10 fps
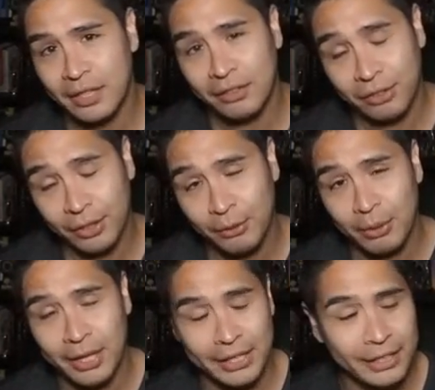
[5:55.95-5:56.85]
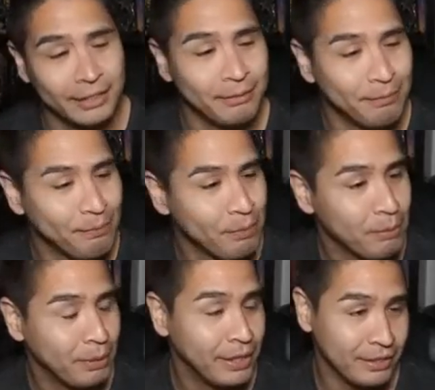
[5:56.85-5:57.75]
and I'll tell you why I did
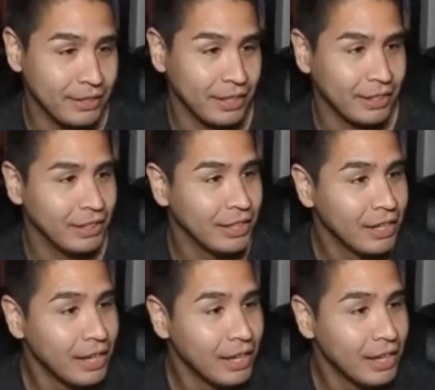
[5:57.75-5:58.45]
in a second.